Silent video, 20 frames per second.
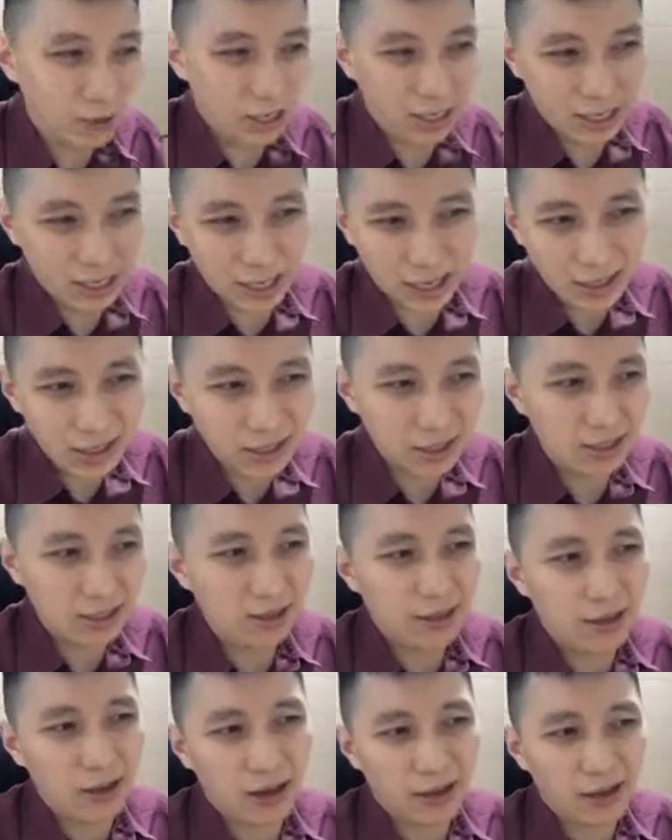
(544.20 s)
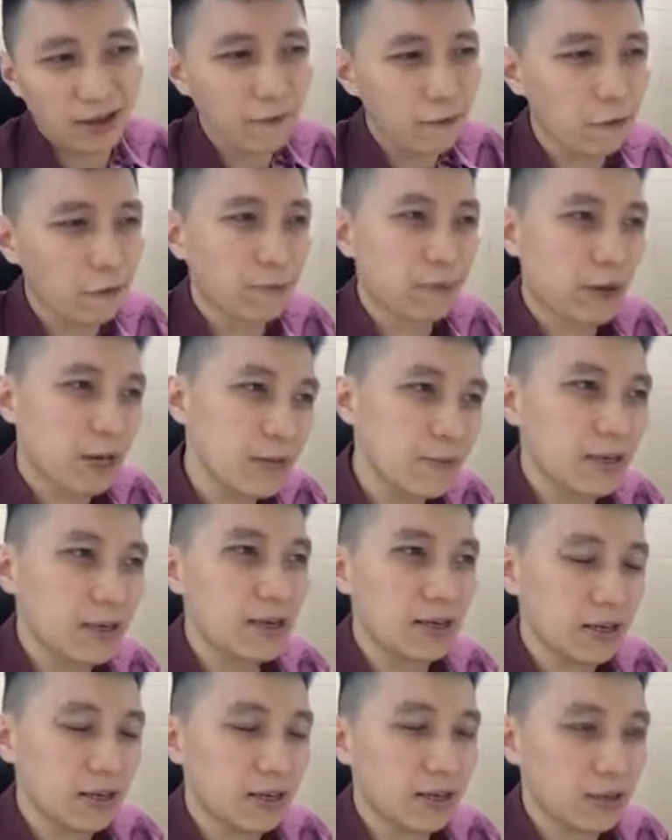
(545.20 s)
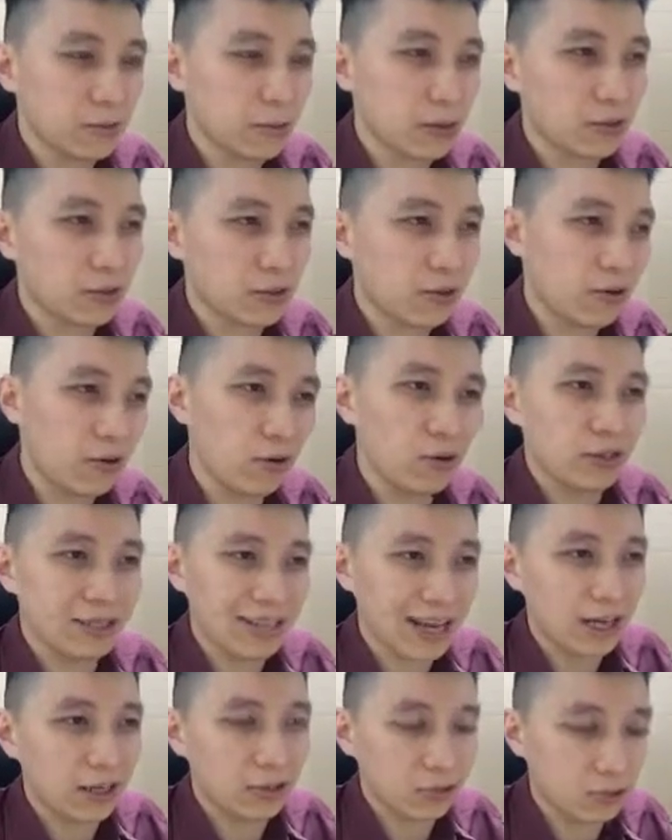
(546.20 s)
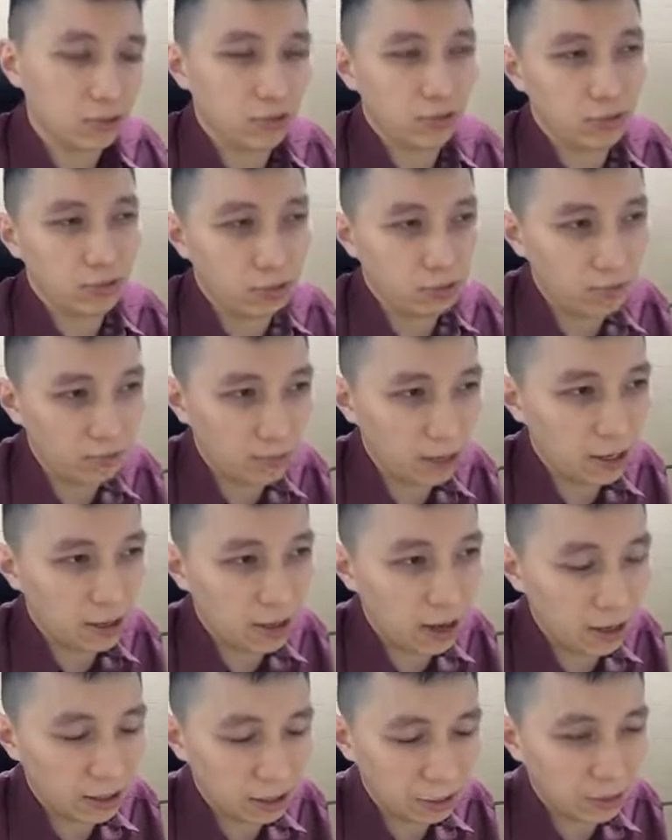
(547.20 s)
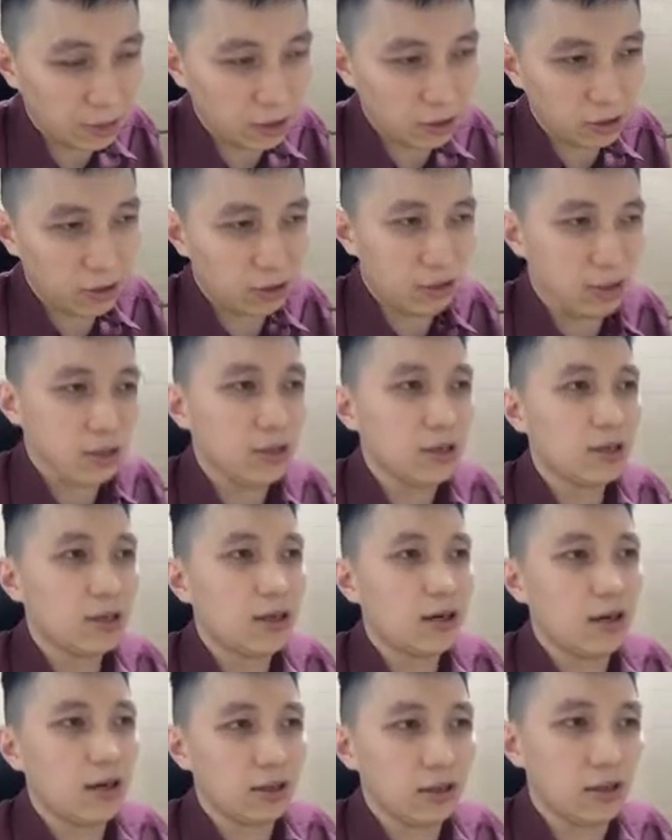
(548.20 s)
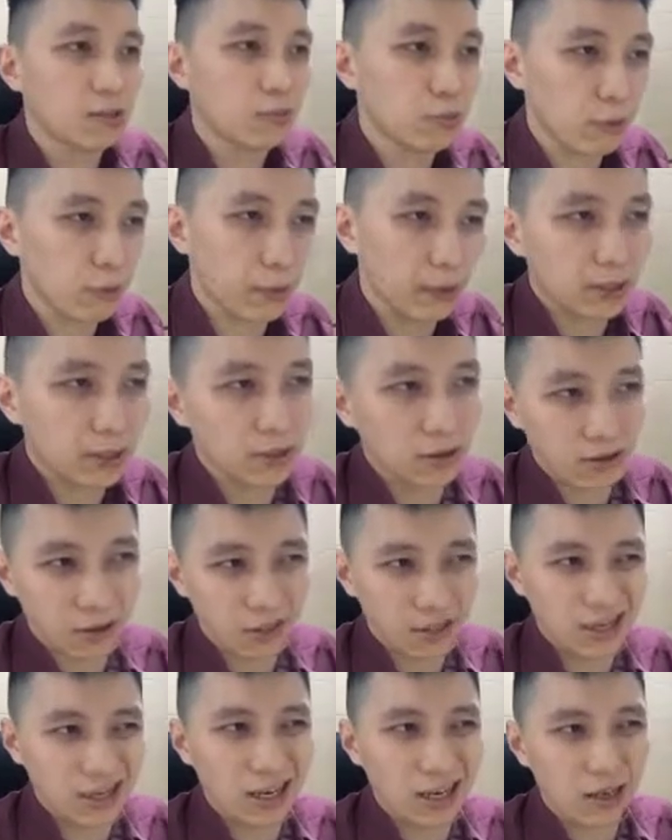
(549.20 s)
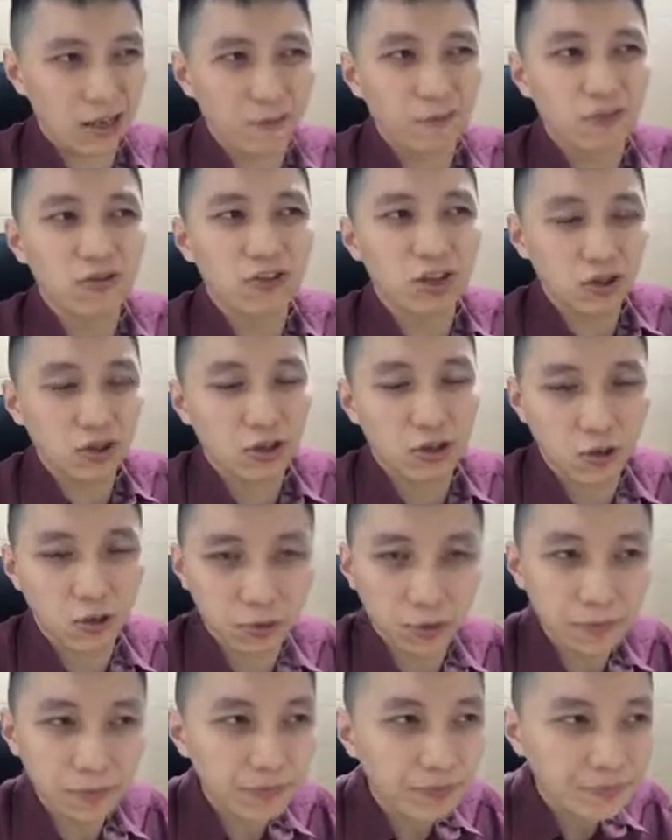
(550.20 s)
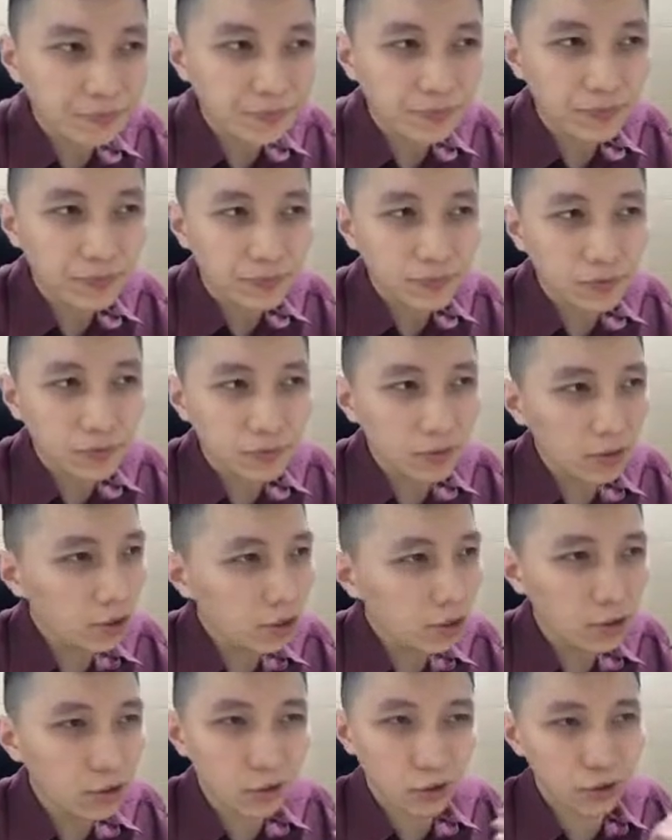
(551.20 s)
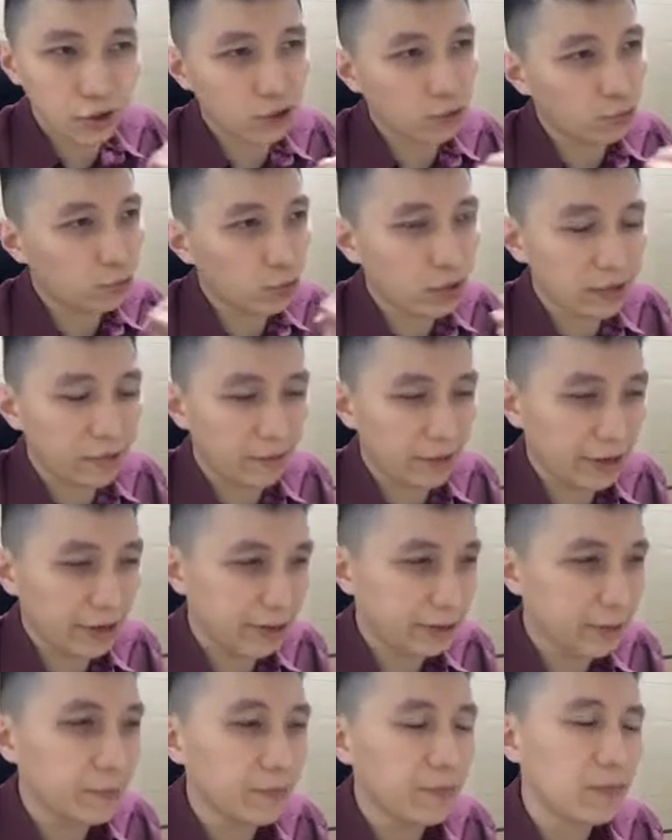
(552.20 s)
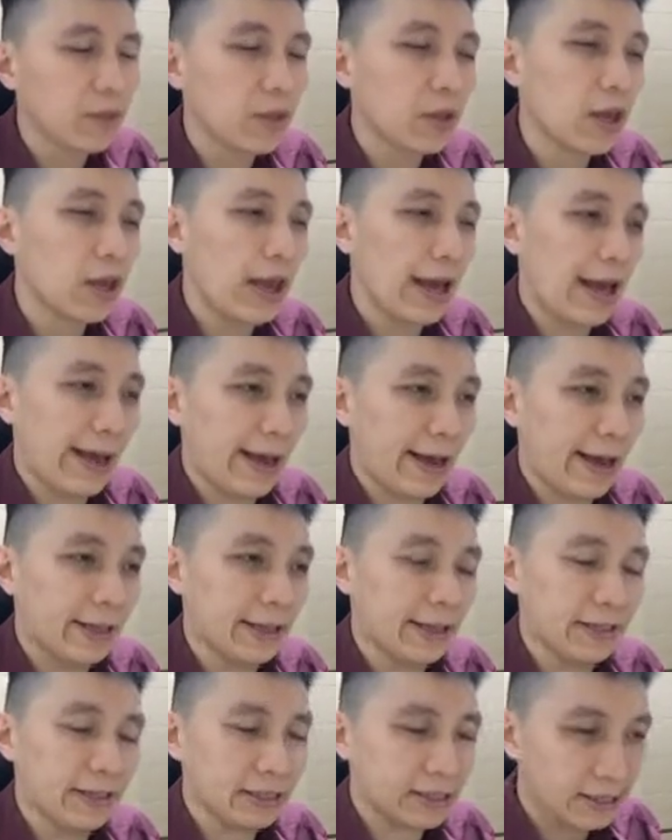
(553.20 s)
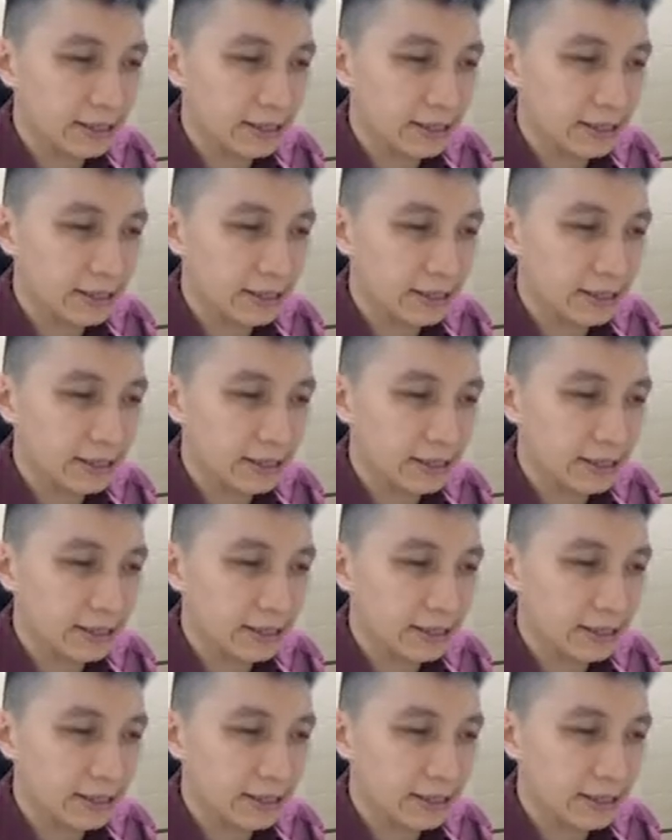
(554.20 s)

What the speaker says: in glass, I think for baby especially, or young children especially, this will be better because it's kind of digital. So you just read the value, and the